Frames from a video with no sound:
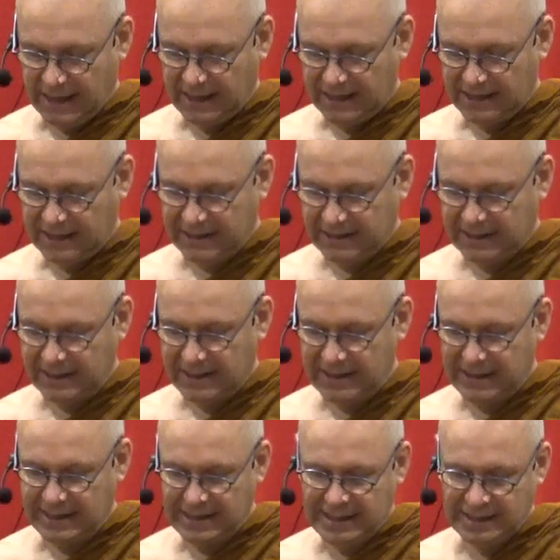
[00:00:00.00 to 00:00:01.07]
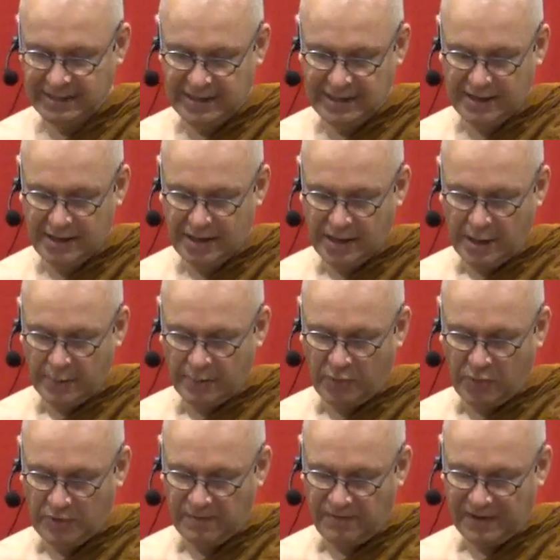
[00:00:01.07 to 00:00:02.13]
and I didn't need the
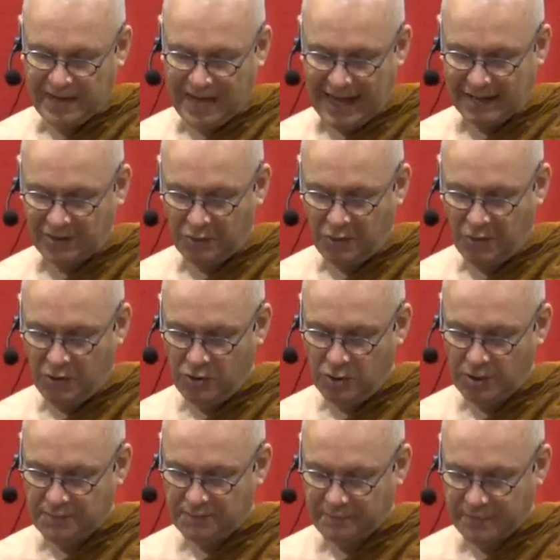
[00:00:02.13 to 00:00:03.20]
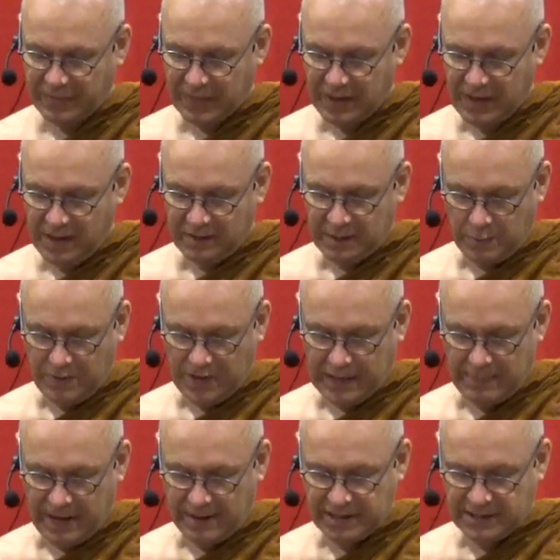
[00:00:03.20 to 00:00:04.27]
morphine at all. The
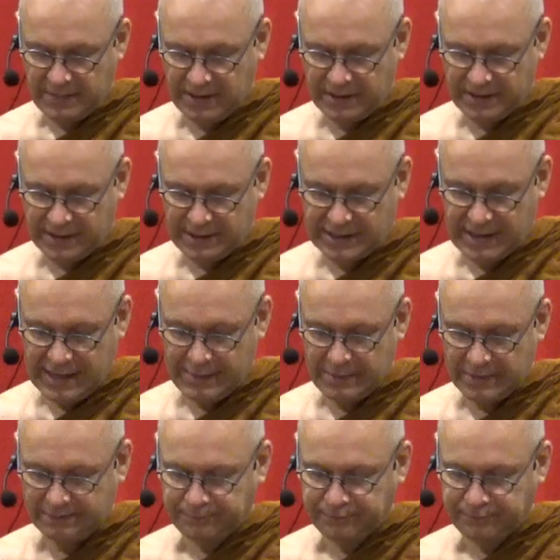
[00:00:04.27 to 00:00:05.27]
pain management team